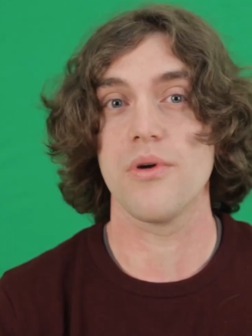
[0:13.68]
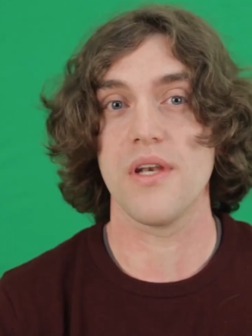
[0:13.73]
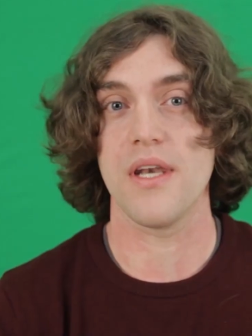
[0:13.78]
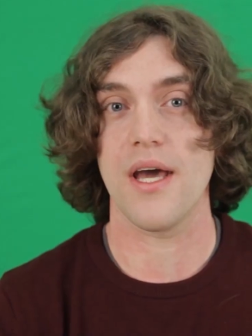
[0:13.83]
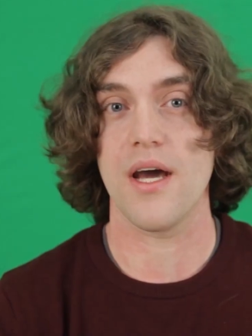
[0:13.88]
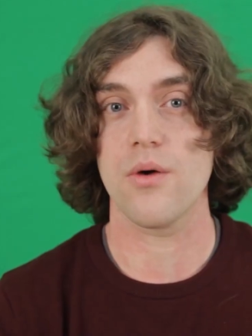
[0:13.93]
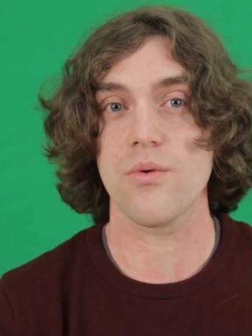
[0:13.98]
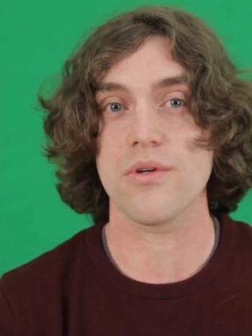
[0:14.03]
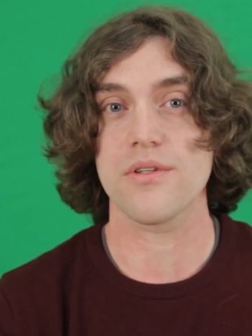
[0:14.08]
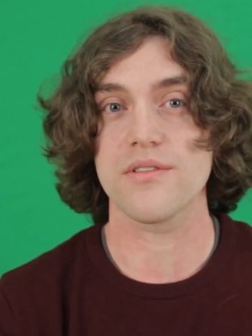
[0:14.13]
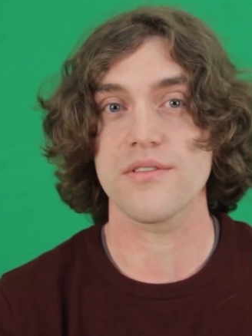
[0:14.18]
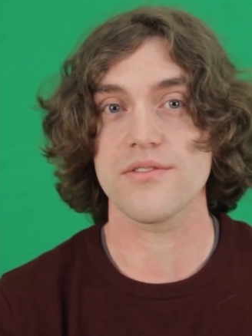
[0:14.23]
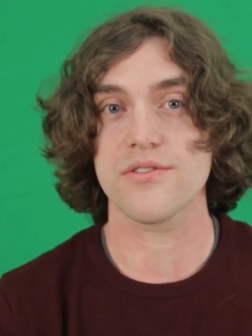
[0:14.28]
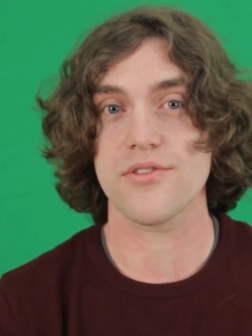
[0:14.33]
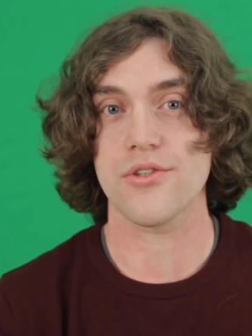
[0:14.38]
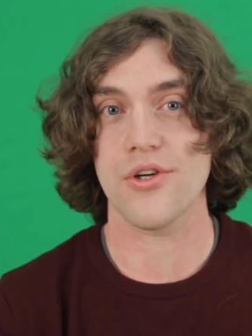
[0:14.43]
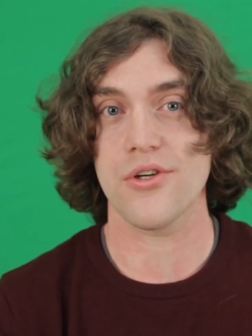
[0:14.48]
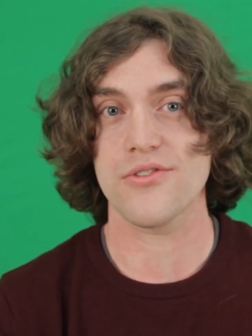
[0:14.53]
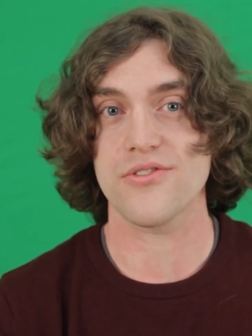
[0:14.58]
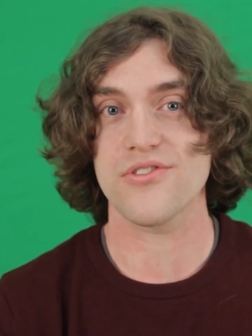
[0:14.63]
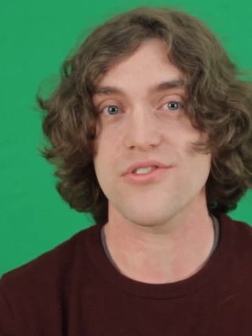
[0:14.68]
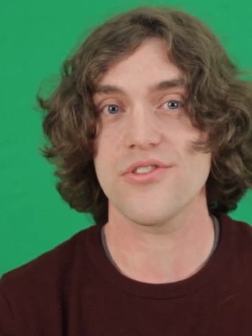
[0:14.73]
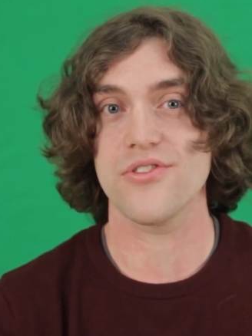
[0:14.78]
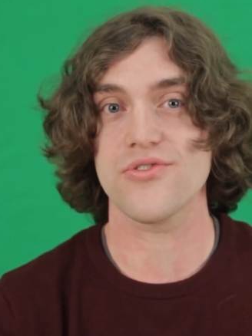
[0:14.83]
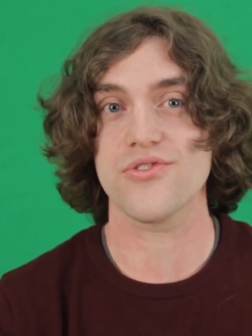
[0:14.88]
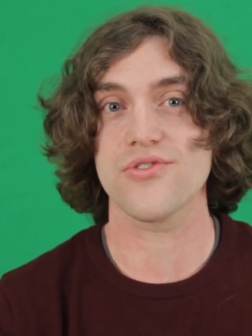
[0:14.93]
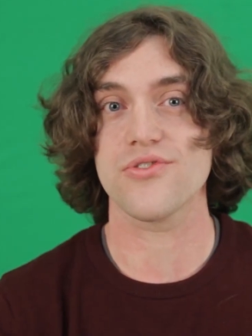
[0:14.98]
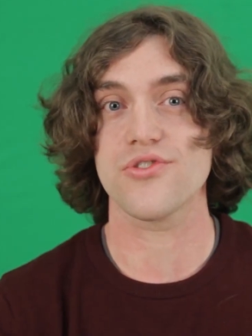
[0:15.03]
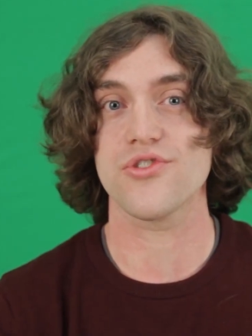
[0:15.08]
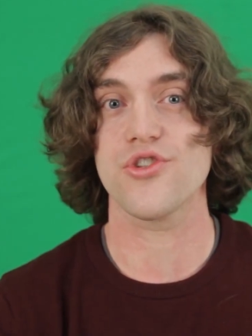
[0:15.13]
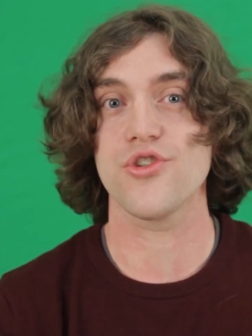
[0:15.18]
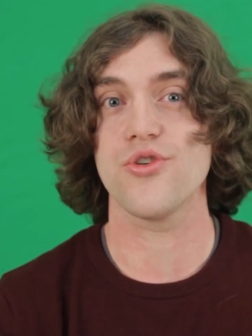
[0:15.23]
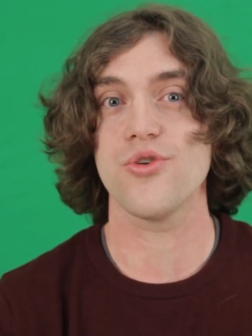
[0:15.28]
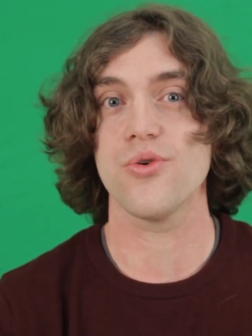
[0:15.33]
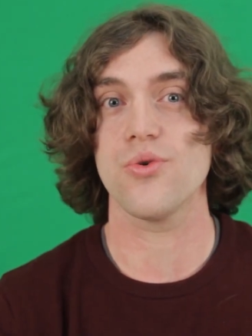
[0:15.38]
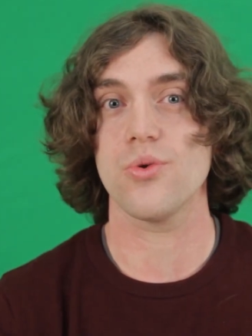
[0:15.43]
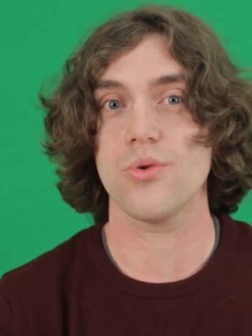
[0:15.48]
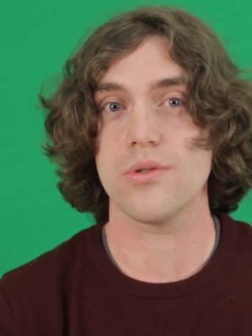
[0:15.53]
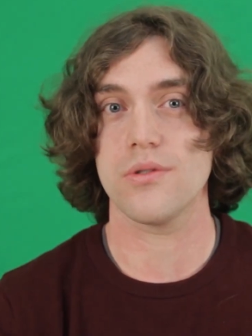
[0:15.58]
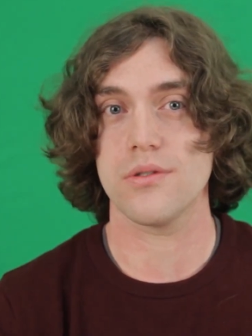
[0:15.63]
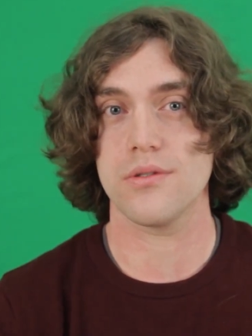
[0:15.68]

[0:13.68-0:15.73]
But now we're going to start season two.